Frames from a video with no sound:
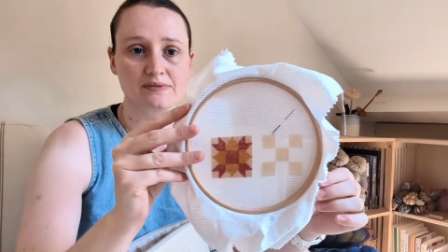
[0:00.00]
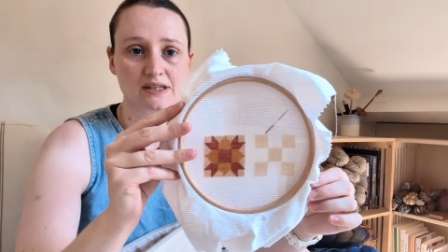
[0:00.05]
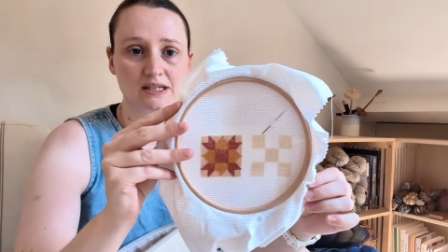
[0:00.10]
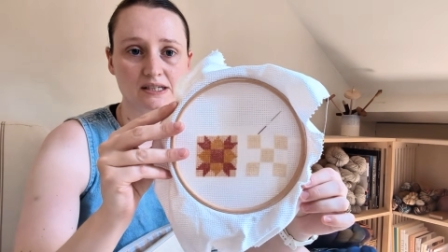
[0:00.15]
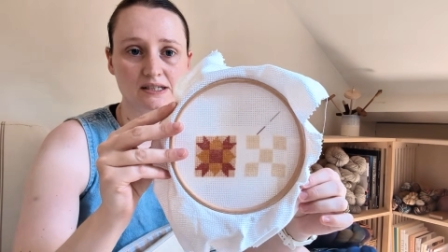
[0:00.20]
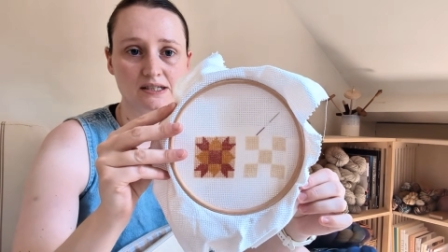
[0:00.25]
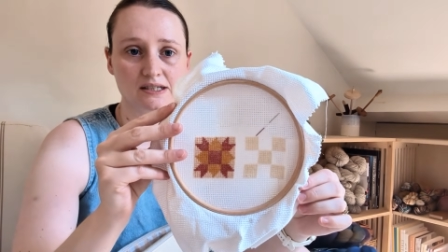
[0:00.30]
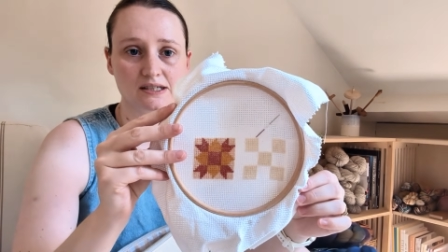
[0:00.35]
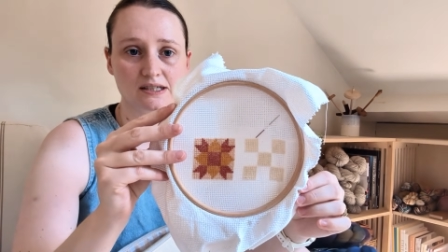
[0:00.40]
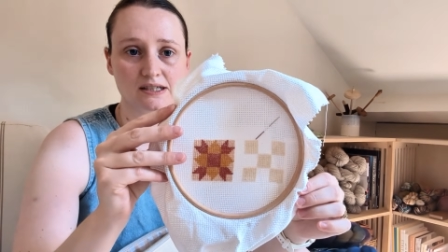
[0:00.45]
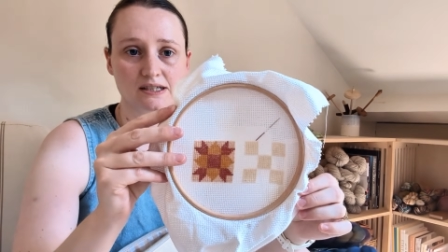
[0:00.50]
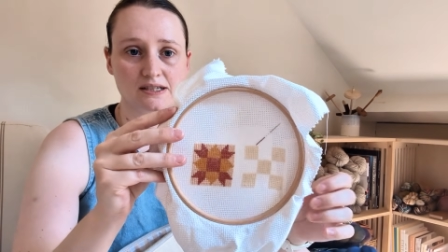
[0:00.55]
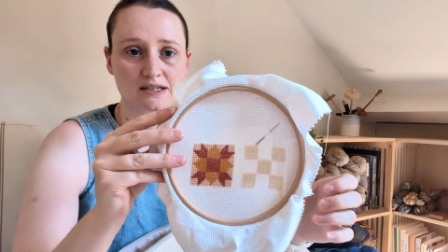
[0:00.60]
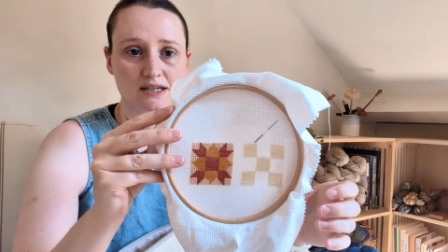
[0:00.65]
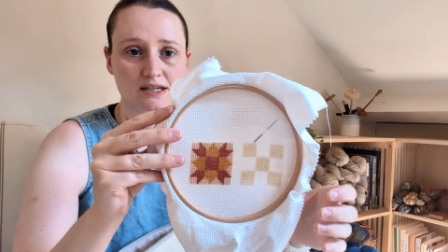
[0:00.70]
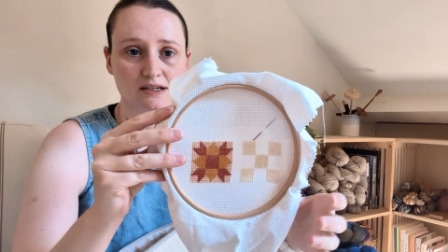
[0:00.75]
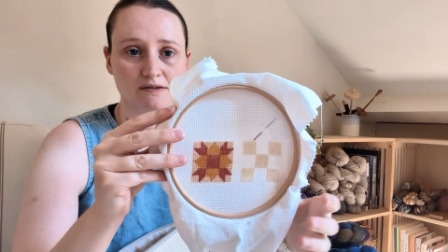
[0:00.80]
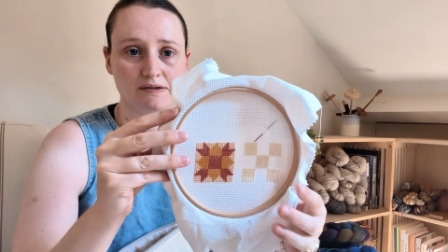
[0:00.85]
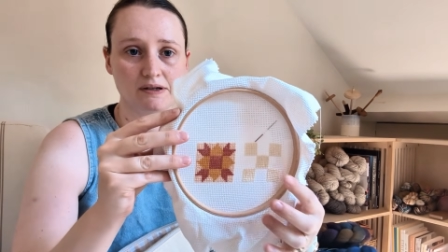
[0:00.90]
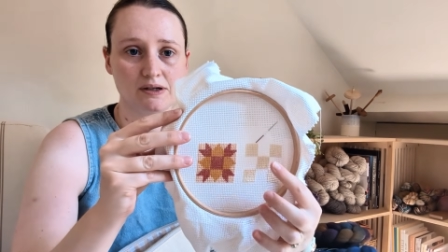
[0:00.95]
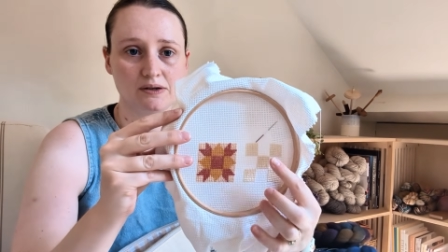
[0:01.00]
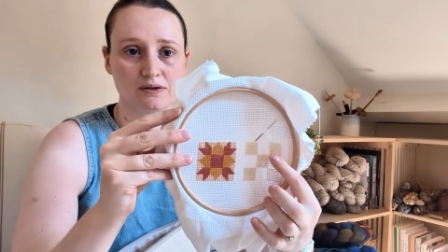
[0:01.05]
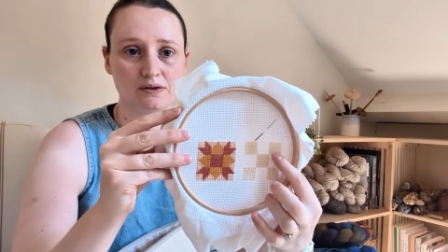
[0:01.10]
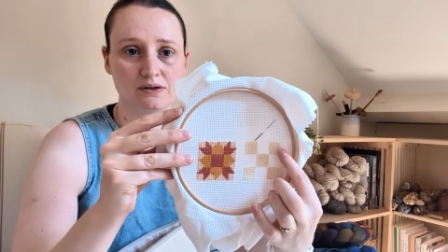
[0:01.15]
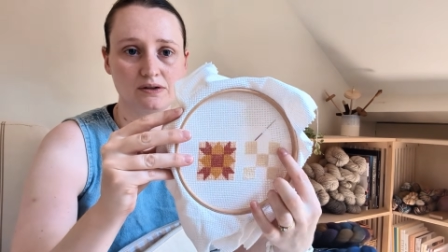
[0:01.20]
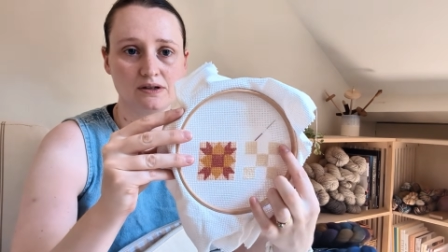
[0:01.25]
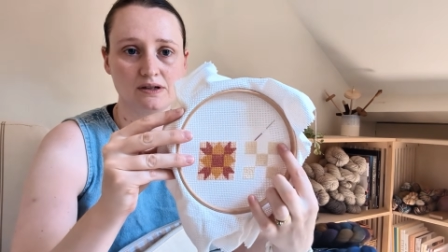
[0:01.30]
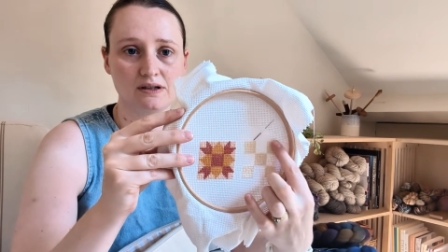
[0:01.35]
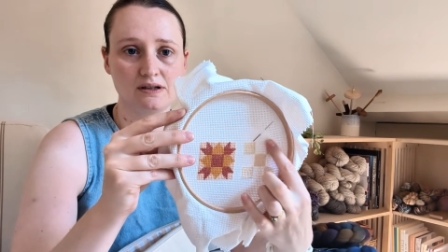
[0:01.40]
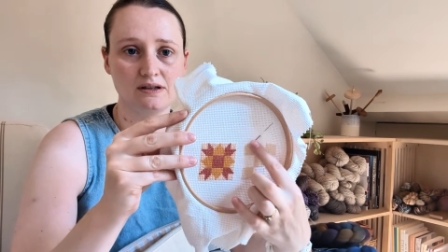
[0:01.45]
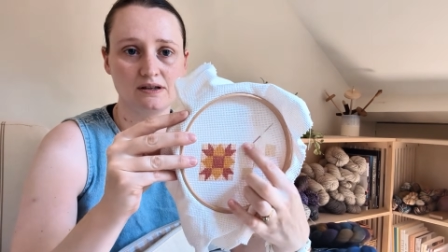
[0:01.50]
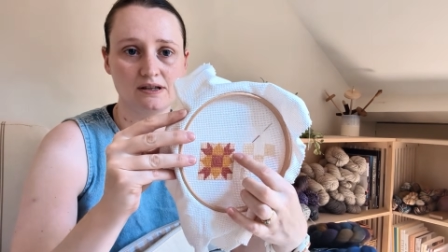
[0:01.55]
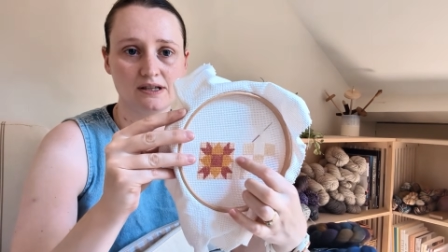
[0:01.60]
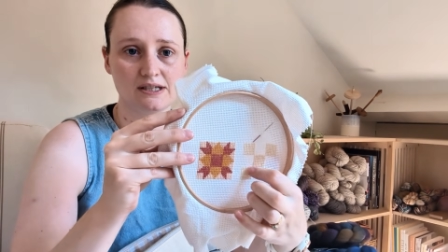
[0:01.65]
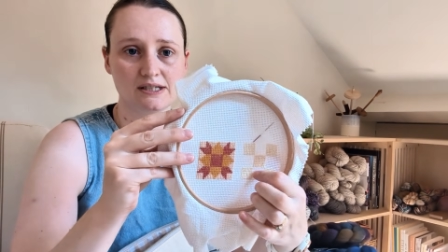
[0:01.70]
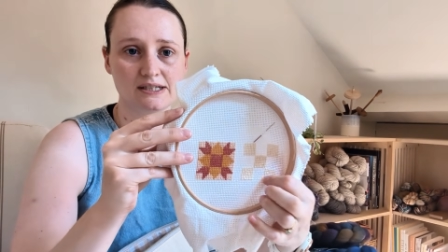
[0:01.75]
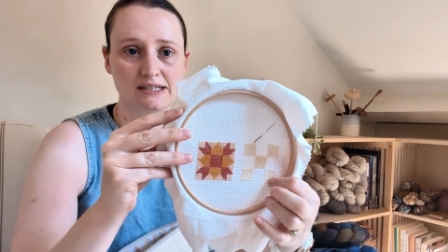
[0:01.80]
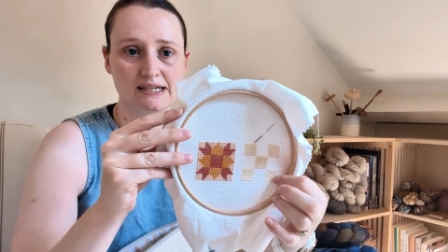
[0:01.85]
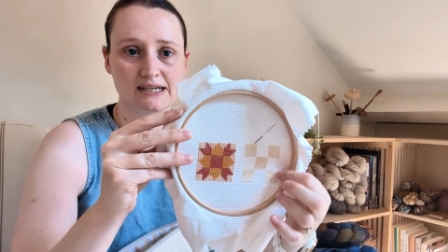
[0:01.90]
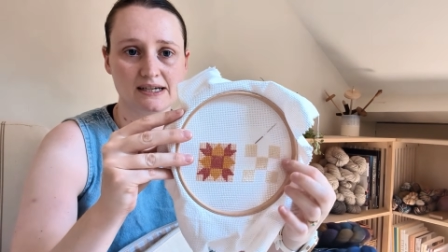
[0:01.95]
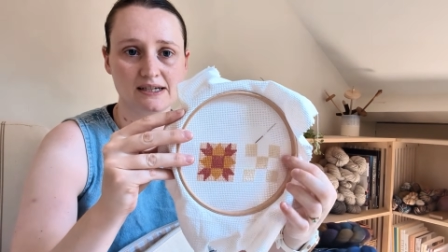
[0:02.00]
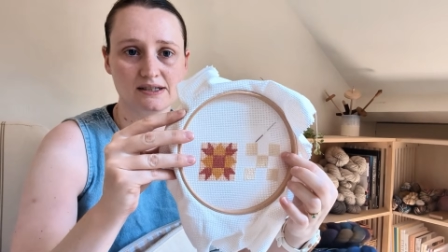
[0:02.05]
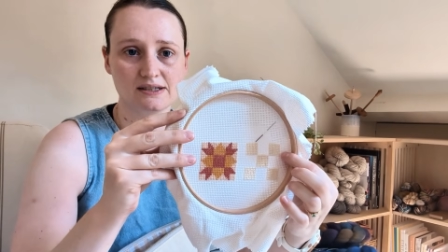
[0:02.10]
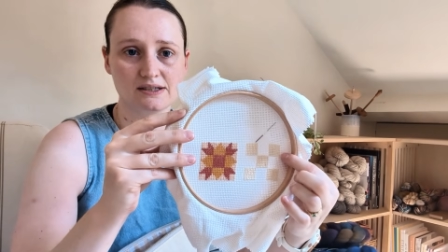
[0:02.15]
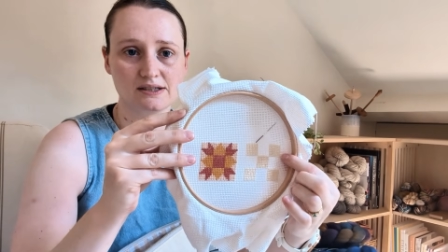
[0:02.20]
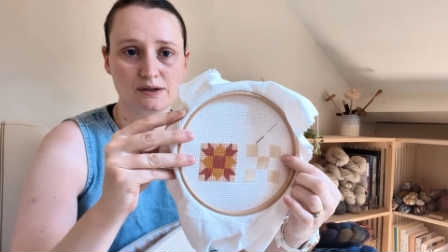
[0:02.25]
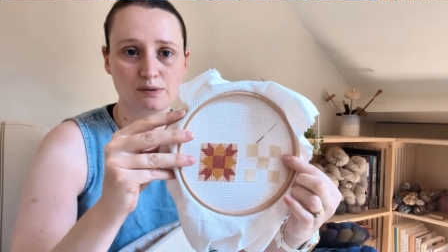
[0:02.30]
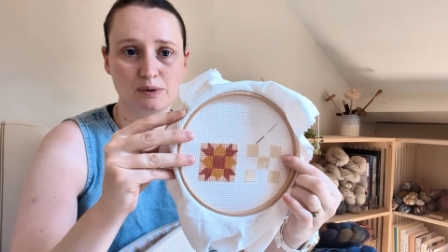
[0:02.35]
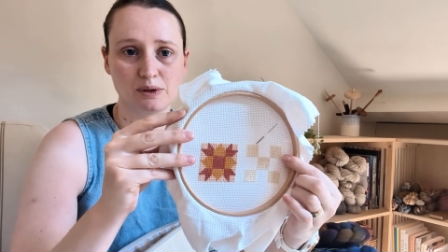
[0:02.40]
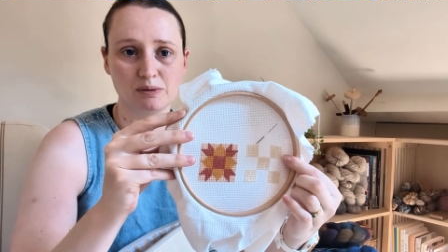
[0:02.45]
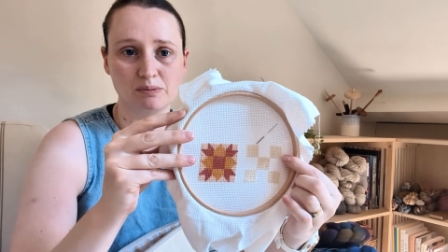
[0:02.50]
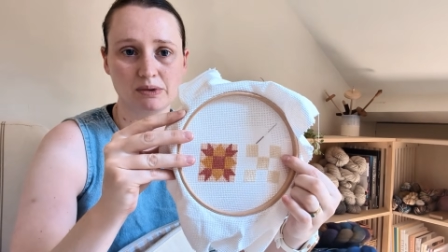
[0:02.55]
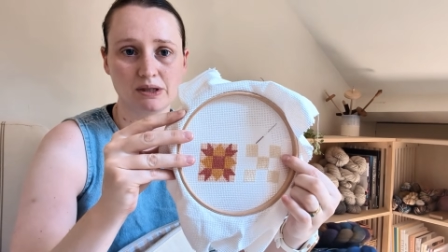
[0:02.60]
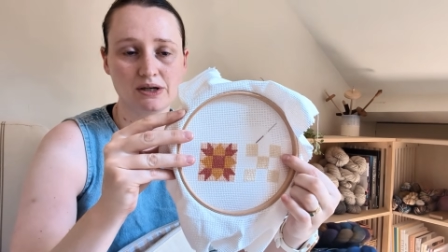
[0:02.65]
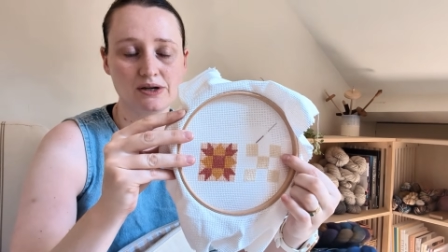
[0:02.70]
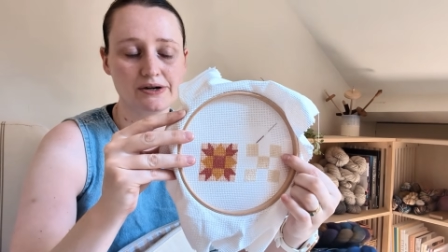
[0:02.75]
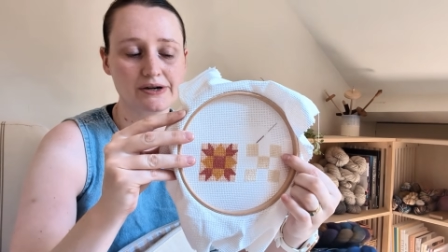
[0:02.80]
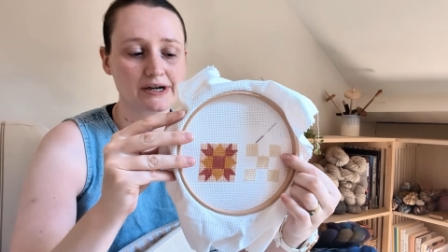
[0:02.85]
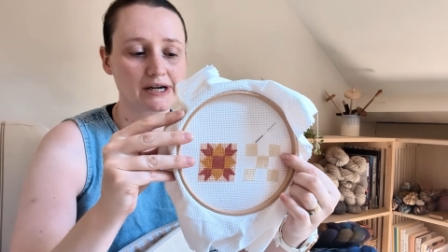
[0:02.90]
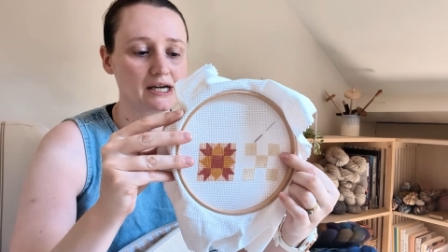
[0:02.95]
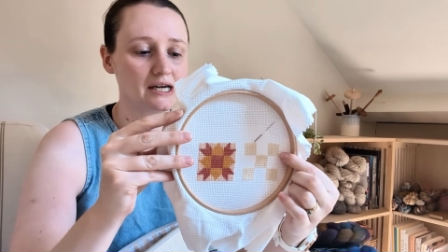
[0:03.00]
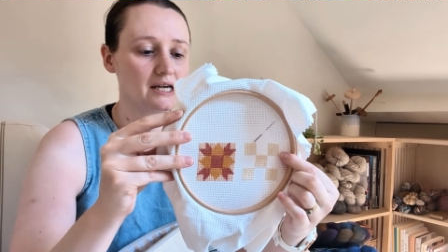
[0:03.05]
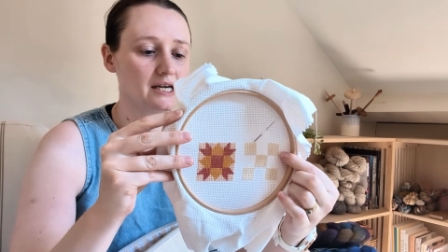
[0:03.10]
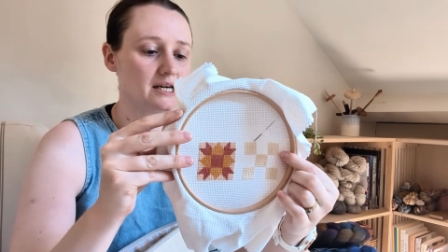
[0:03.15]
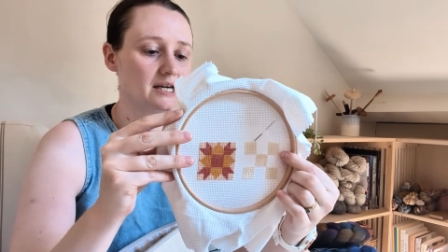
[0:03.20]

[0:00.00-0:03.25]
is just continuing on this next quilt block.